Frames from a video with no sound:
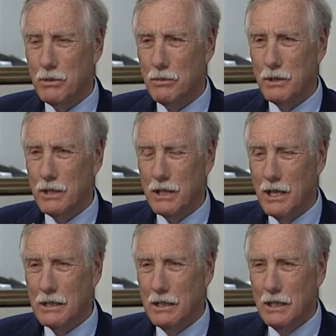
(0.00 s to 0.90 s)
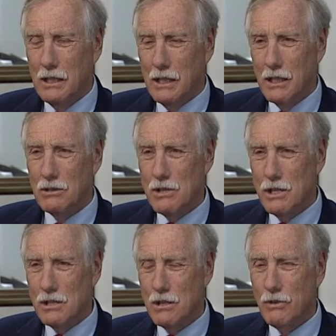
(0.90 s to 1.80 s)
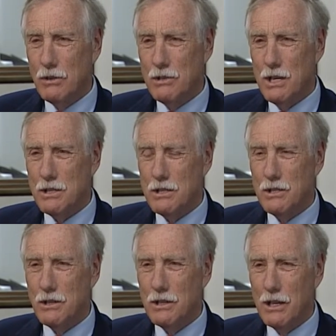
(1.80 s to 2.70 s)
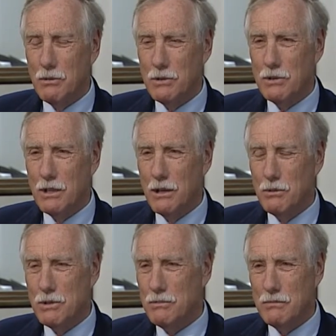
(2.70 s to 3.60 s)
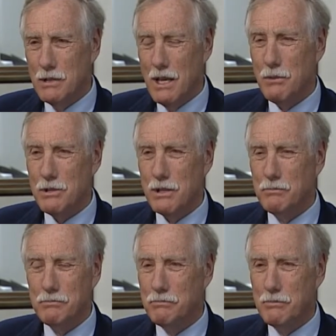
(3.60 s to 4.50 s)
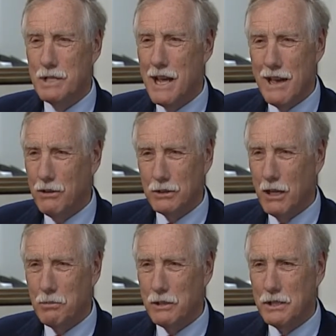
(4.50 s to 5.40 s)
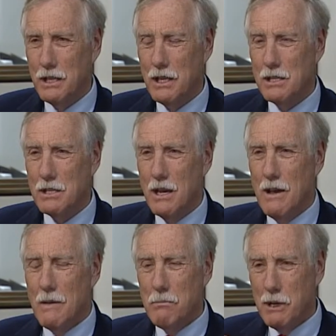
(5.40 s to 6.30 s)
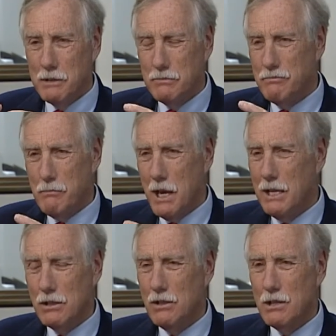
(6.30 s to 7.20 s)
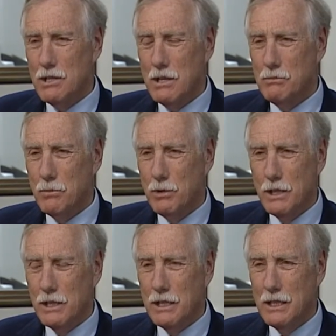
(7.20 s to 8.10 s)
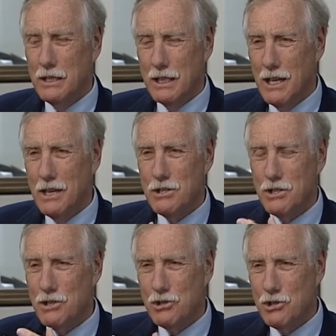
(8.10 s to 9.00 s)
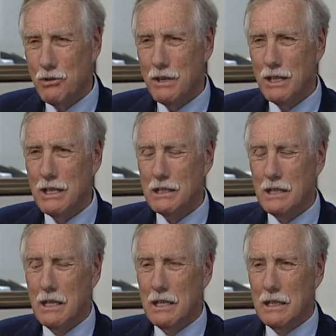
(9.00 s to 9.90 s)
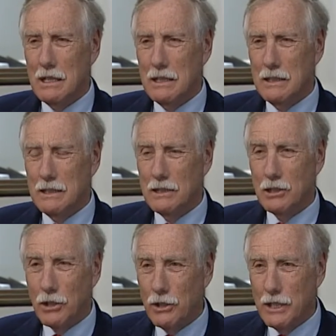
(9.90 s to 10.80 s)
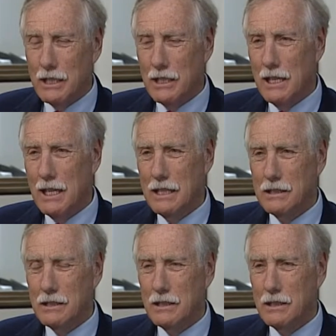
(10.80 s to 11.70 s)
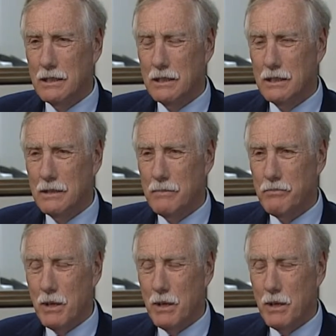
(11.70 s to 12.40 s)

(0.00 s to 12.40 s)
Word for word: we were going to get get the 60 votes necessary. That was that was that was a down couple of days, but by and large, I'm really engaged, enjoying it, uh, learning a lot. Uh,